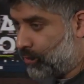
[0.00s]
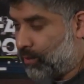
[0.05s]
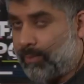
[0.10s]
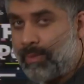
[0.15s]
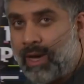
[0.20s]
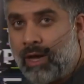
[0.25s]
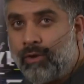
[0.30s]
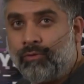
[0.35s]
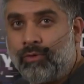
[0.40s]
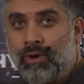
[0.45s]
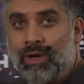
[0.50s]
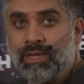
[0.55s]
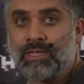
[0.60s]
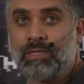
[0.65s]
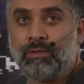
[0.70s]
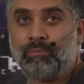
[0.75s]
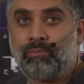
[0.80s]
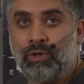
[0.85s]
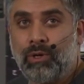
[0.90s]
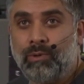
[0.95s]
all about
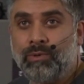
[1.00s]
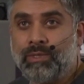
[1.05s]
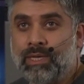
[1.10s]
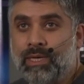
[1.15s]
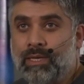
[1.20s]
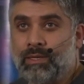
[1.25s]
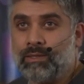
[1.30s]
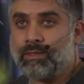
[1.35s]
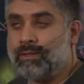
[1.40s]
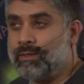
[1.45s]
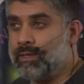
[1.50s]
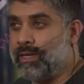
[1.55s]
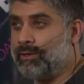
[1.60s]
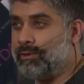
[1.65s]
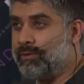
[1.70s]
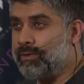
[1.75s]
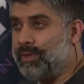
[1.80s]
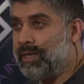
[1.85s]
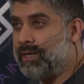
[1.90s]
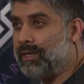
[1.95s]
fluorescent proteins. Now
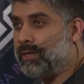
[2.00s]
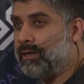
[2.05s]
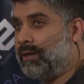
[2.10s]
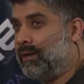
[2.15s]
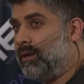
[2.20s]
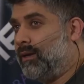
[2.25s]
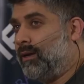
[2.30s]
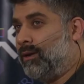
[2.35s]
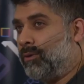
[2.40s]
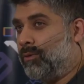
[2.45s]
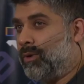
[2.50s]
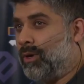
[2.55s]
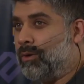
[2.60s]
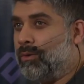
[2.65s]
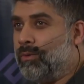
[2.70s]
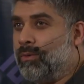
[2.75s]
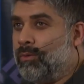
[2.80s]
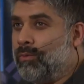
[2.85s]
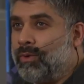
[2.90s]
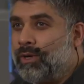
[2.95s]
you think,
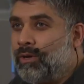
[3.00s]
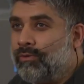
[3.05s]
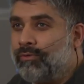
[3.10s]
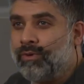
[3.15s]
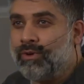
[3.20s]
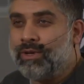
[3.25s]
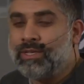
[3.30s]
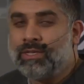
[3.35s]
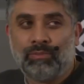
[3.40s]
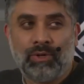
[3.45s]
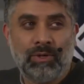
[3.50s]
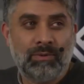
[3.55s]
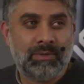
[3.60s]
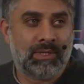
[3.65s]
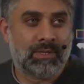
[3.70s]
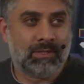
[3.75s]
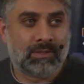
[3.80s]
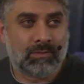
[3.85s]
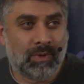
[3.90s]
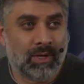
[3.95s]
well, what are fluorescent
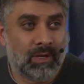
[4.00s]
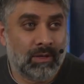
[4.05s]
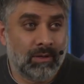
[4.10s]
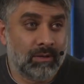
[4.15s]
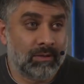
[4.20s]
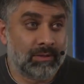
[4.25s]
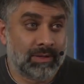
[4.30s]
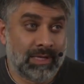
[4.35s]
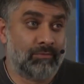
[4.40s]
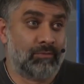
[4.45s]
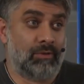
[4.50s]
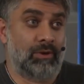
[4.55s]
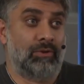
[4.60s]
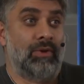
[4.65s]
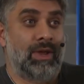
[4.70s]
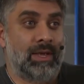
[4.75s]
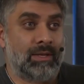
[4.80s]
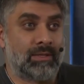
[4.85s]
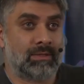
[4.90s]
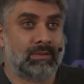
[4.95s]
proteins? Well, they
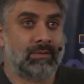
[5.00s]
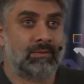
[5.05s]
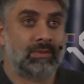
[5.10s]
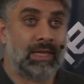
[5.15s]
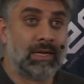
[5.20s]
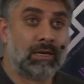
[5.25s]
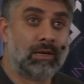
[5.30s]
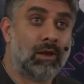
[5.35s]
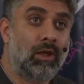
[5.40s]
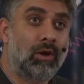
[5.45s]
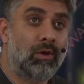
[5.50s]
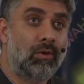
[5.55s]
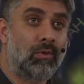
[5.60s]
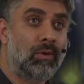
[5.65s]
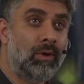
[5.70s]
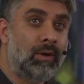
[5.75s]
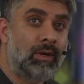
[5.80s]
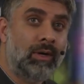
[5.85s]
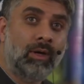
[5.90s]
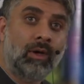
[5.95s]
fluoresce, they
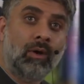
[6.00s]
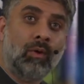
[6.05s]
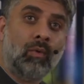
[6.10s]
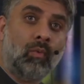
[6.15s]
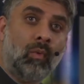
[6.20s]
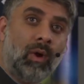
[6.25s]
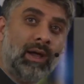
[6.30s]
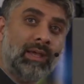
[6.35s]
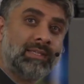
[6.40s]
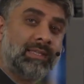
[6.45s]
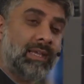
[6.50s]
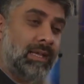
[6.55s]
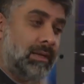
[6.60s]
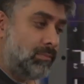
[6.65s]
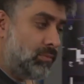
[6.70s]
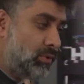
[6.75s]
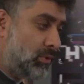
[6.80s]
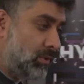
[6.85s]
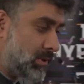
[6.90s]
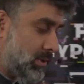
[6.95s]
glow. Why is that
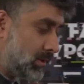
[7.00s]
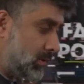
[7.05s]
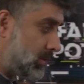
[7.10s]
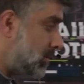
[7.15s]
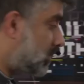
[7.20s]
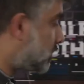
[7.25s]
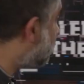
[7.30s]
important?